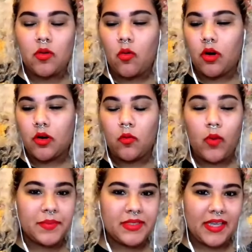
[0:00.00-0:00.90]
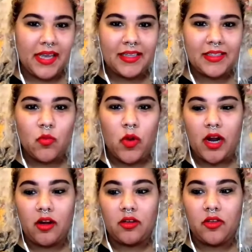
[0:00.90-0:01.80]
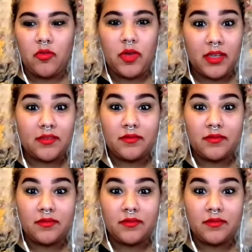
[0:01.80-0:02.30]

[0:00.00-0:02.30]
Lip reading: or websites where you can,